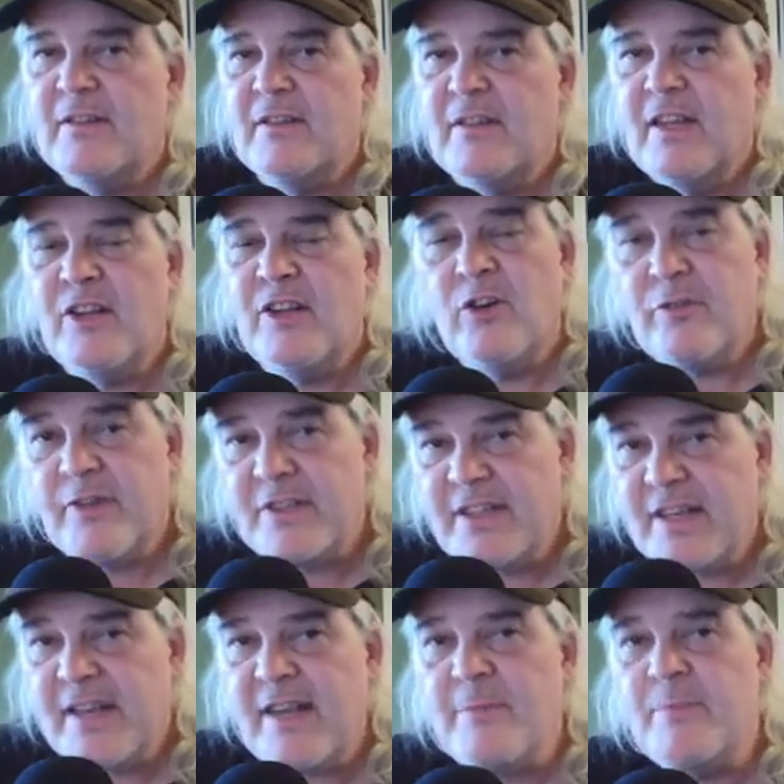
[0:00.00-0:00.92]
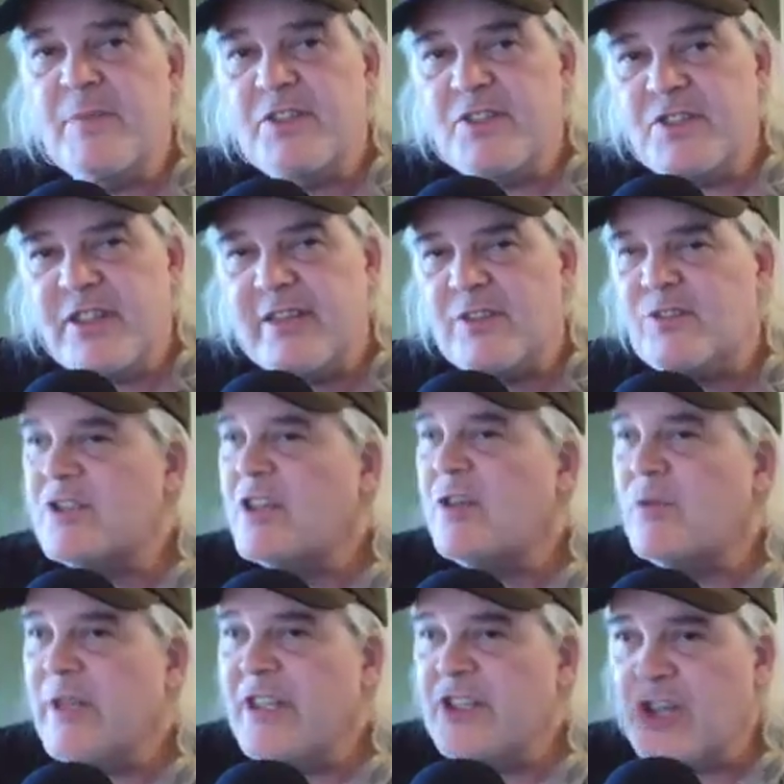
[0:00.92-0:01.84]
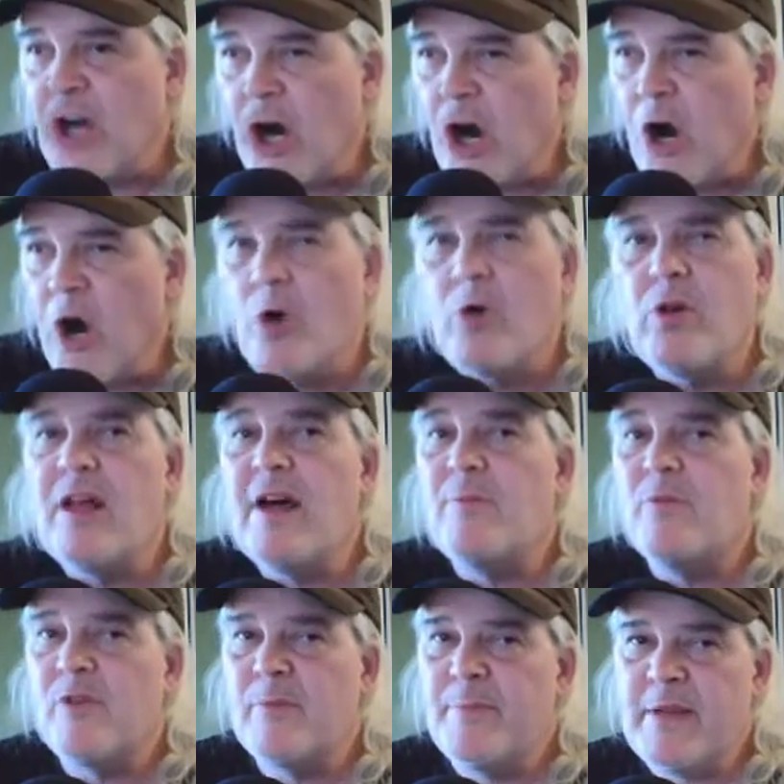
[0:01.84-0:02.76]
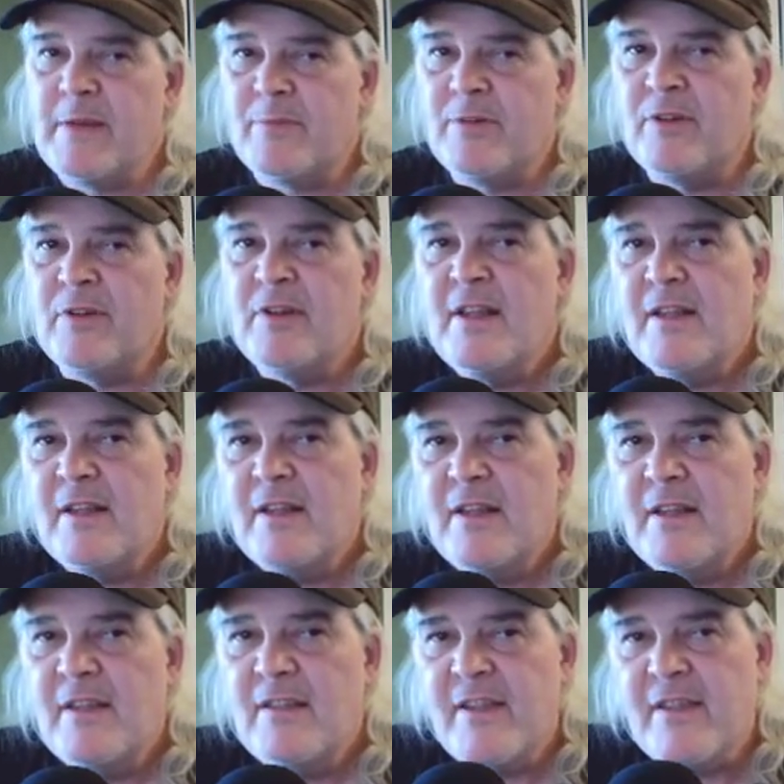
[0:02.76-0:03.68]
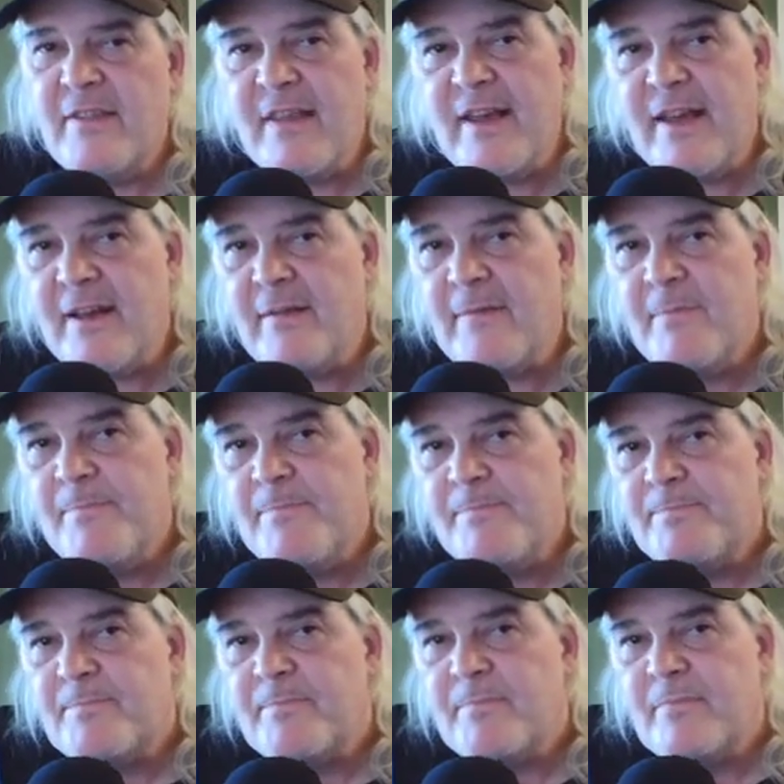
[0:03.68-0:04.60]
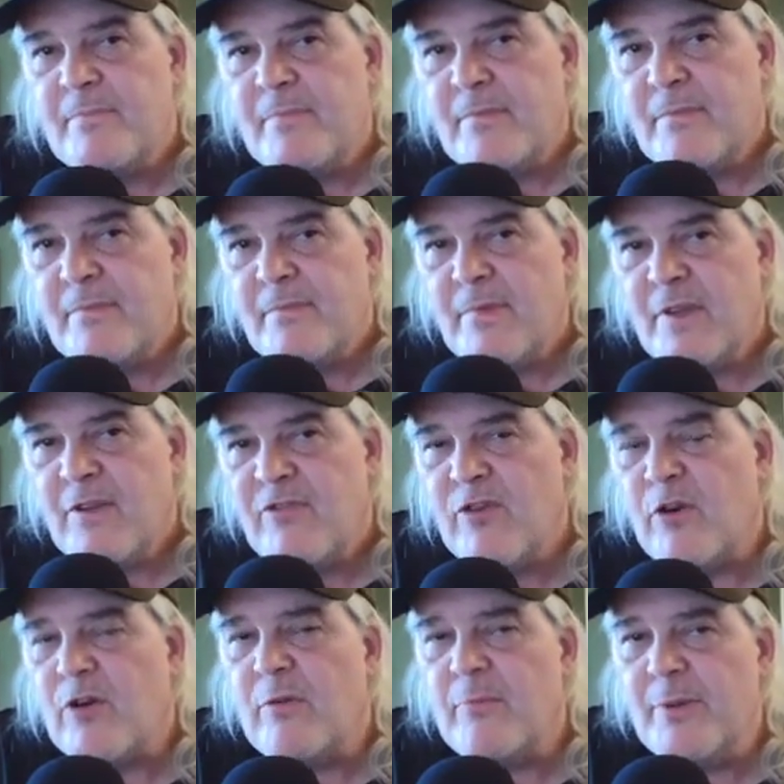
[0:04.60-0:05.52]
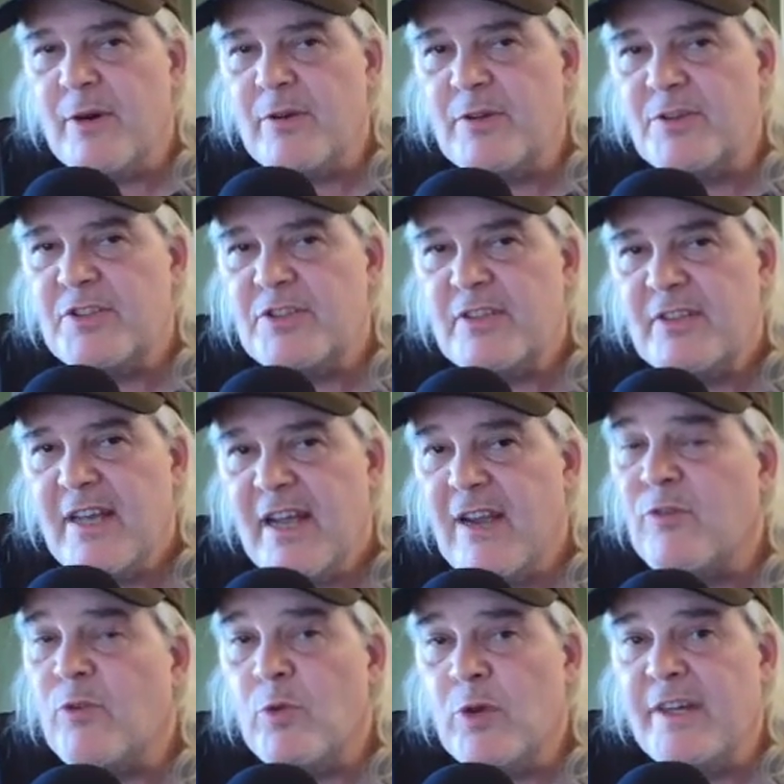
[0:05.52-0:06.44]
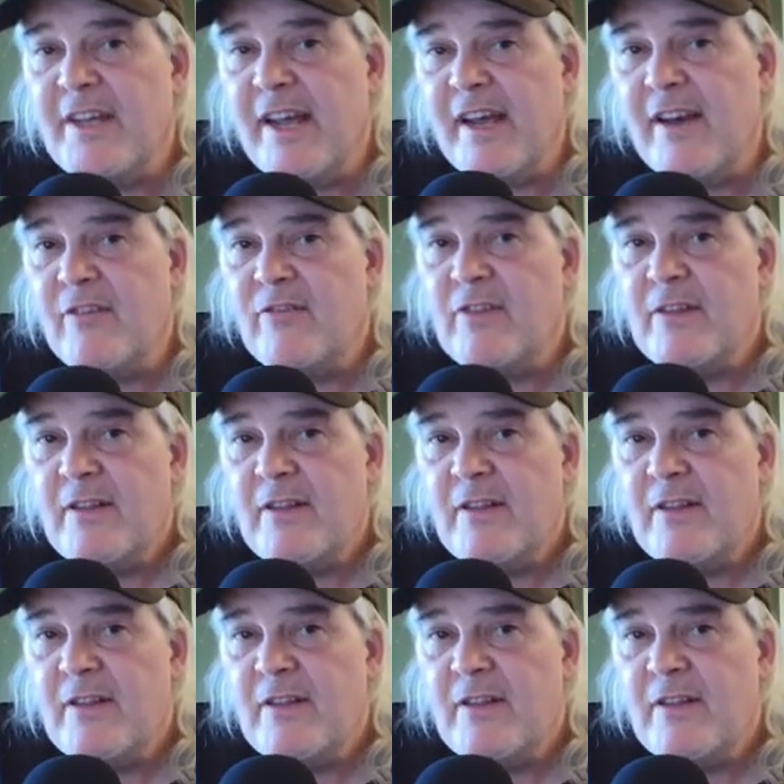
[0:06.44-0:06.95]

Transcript: And over time, this channel is going to reach a whole lot more people than that forum post ever would have.